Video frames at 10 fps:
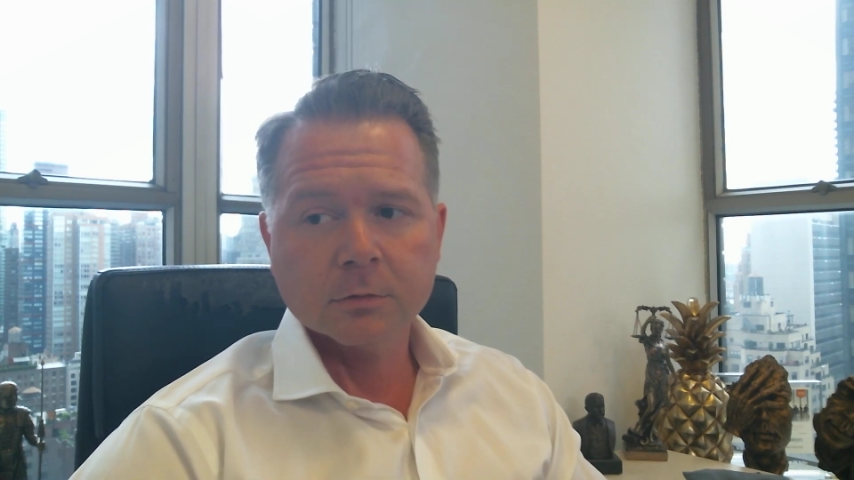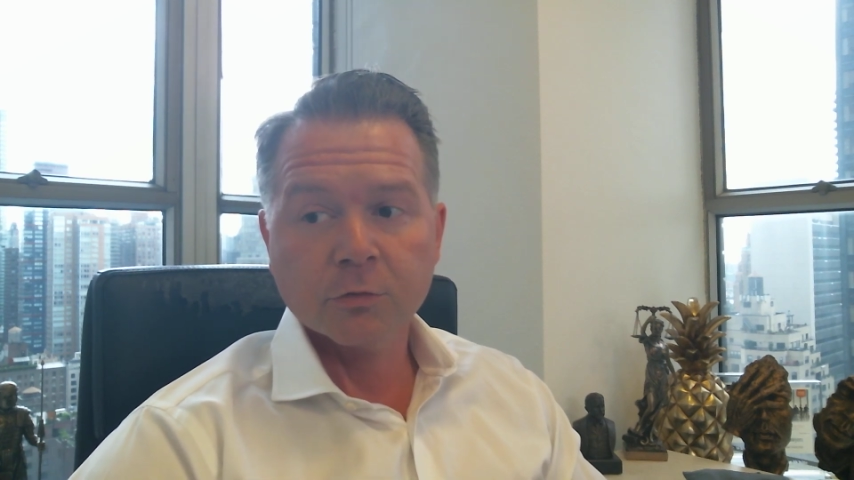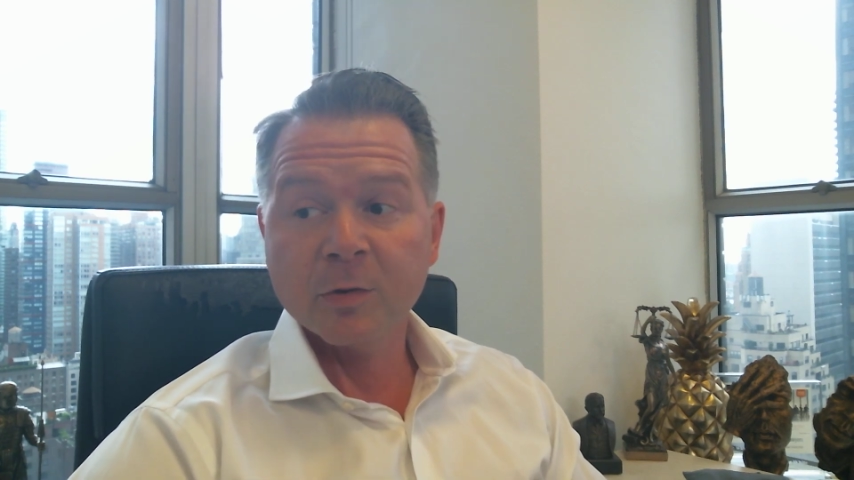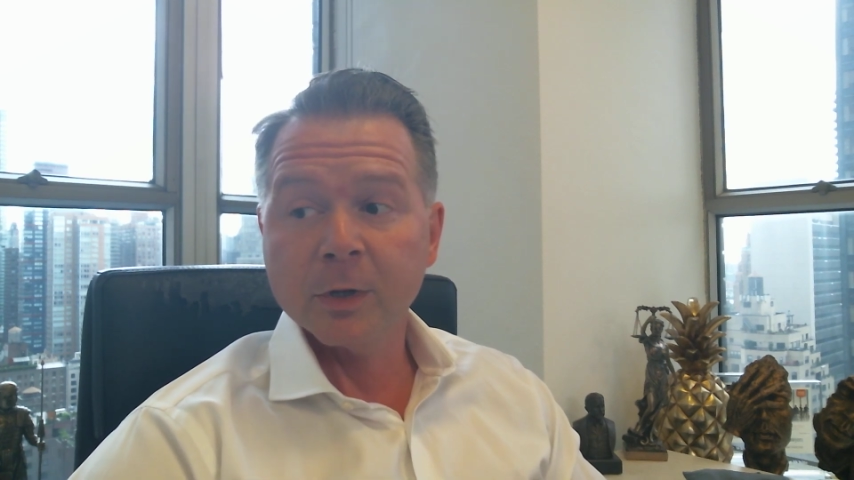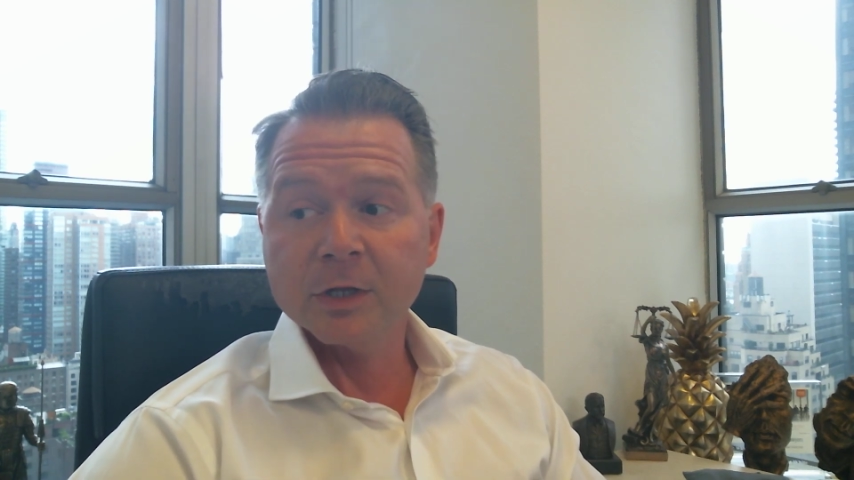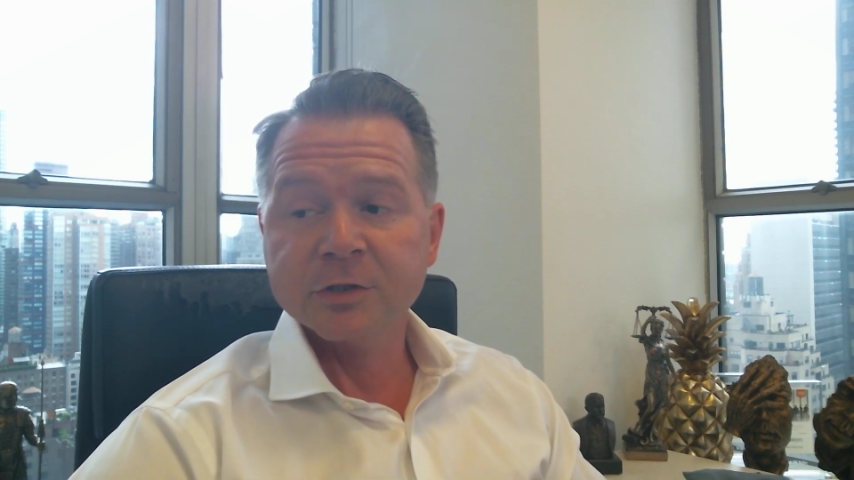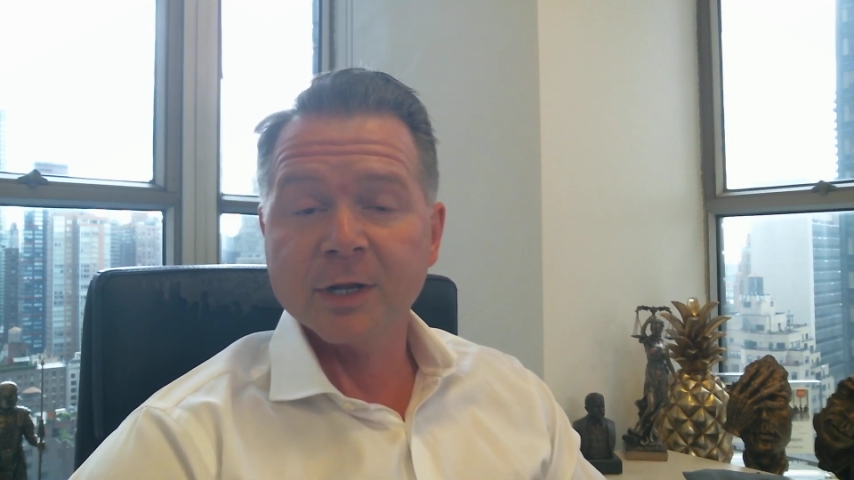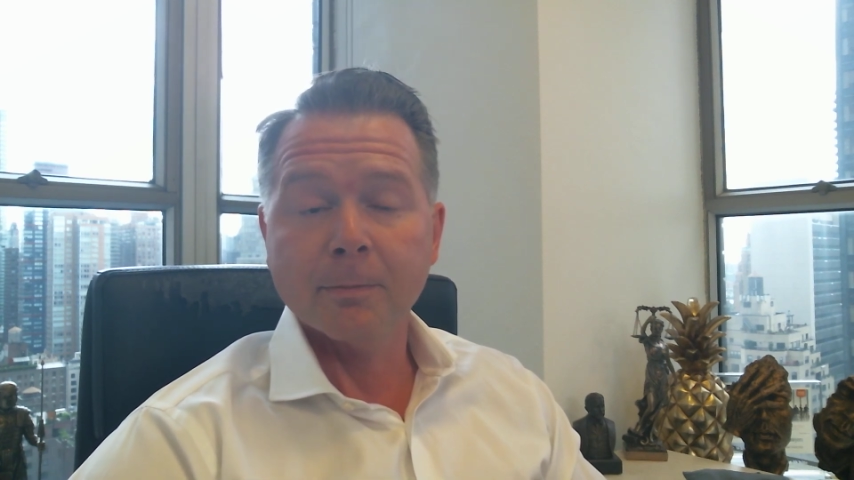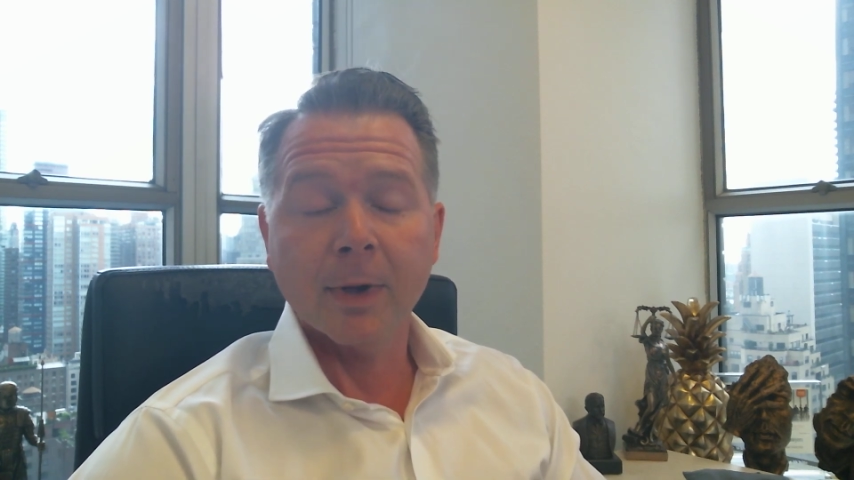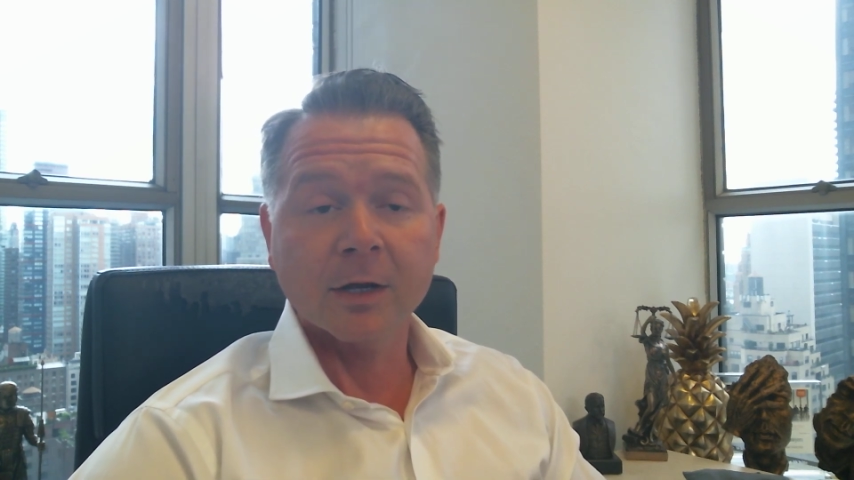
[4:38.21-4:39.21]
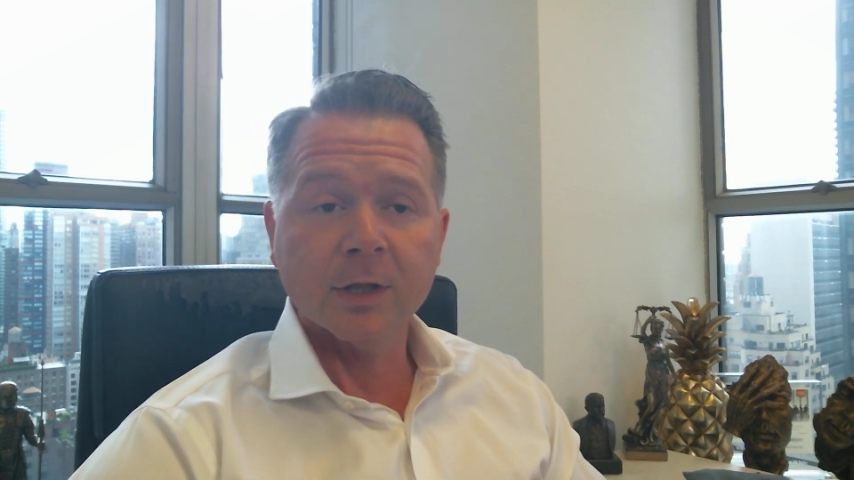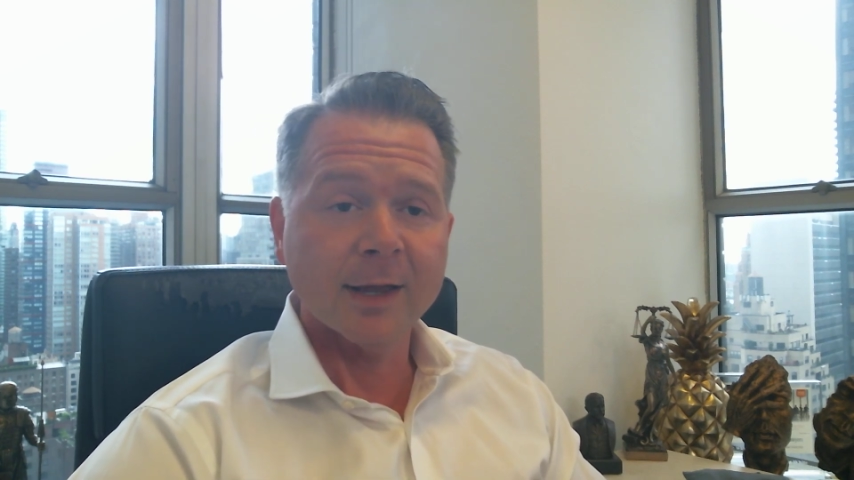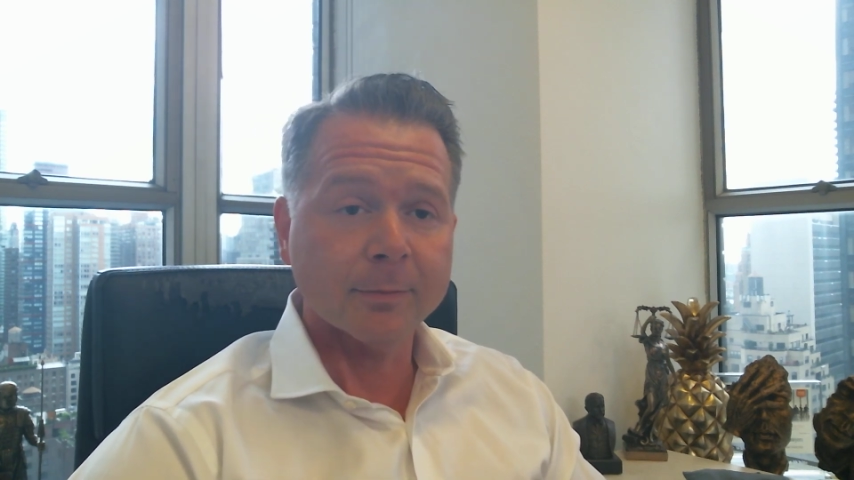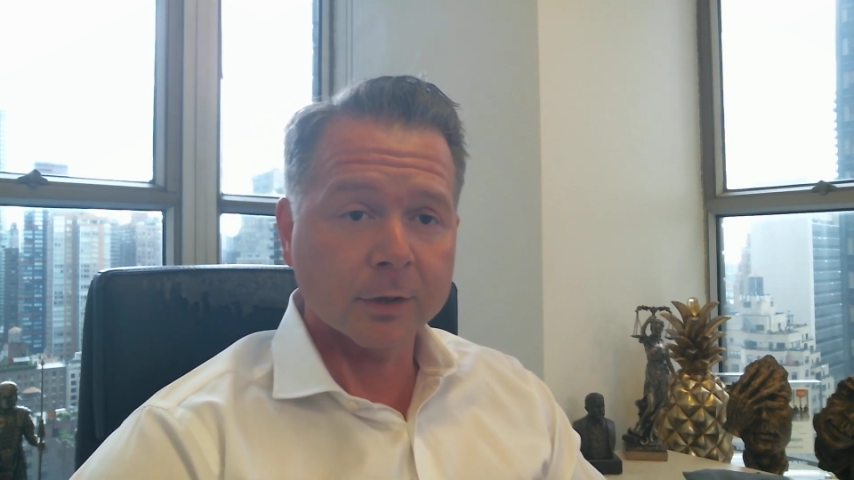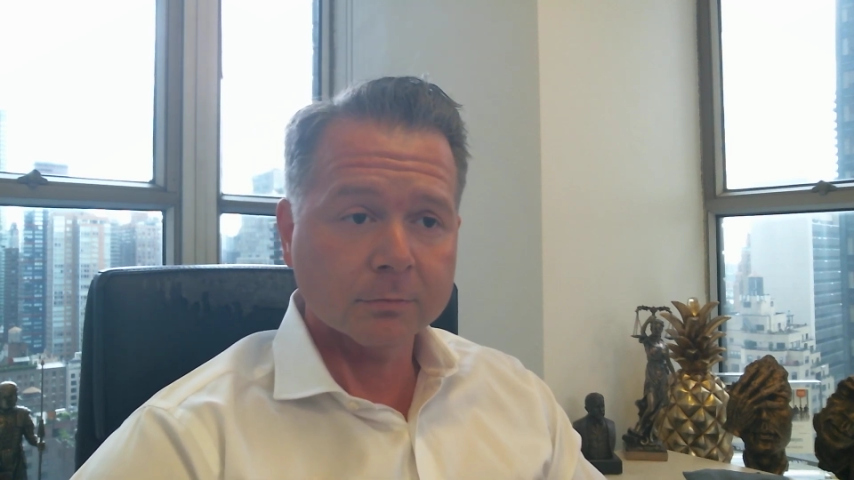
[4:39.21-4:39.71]
criminal attorney Michael
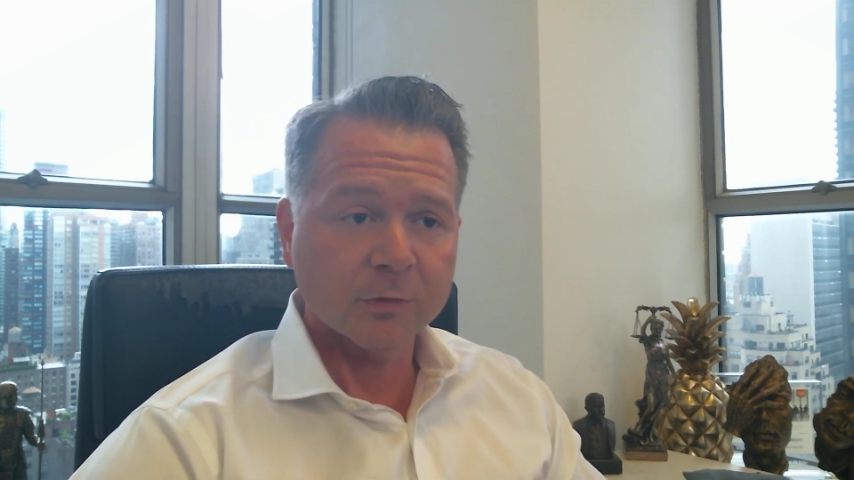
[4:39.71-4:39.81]
Lambert.